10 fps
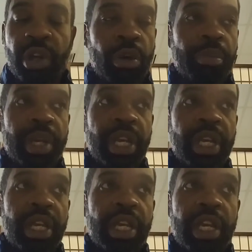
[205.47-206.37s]
Don't
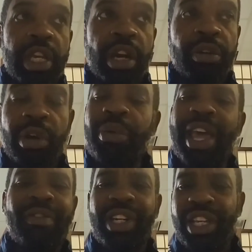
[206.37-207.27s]

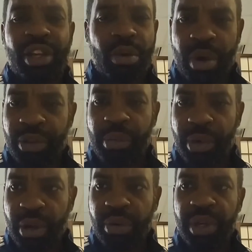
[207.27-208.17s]
have an ego on the
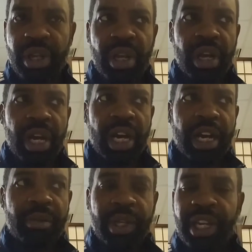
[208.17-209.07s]
boat,
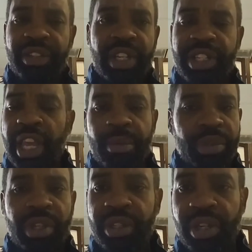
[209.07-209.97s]
because the
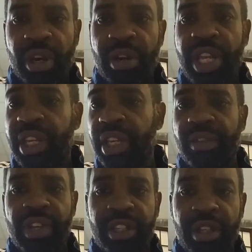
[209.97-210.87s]
tables could turn. He could
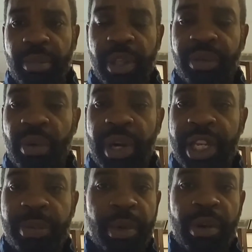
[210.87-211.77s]
have easily been throwing
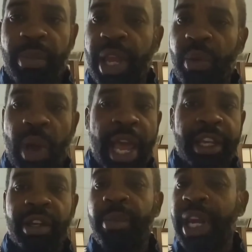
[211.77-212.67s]
that spinner bait,
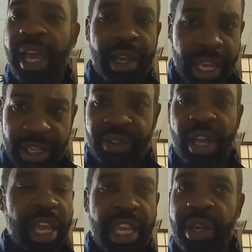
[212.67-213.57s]
whacking him, and
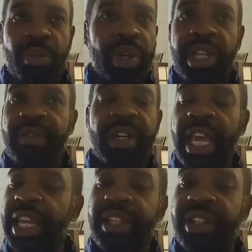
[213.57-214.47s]
he wouldn't even
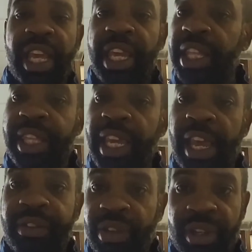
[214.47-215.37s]
had to say anything
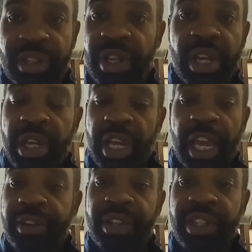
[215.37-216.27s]
after
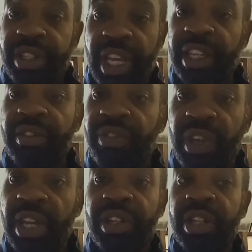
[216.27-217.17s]
the second
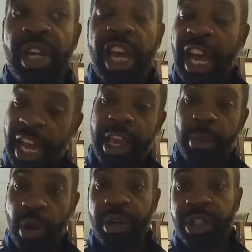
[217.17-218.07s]
fish. I
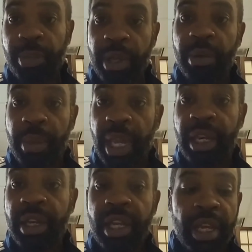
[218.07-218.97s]
am on a spinner
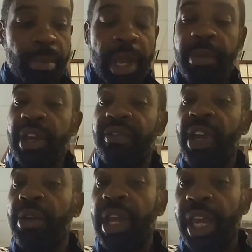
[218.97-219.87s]
bait, maybe a
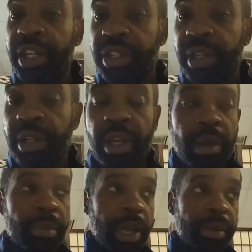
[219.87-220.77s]
variation,
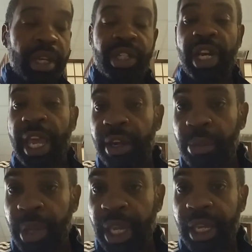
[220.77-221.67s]
maybe a
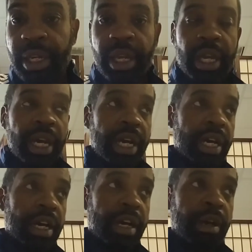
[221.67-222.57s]
chatter bait,
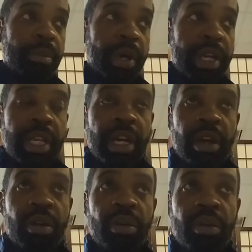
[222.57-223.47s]
but
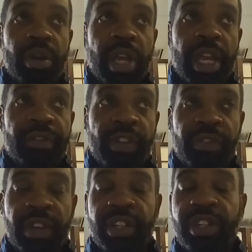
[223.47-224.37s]
if the
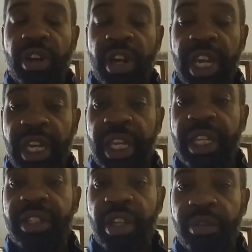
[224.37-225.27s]
fish are
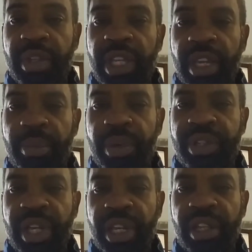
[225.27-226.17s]
hitting something in
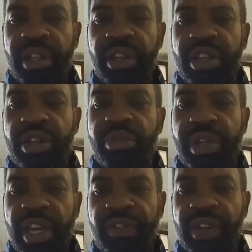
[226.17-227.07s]
particular, you
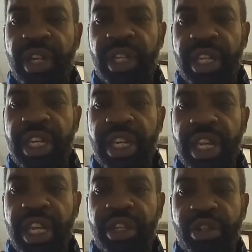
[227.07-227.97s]
definitely
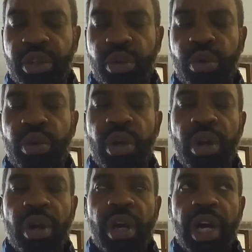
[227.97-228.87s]
need to
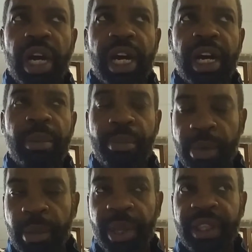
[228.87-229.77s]

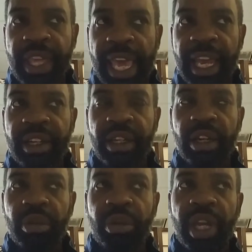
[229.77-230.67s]
mimic that,
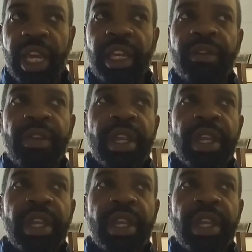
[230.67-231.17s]
okay?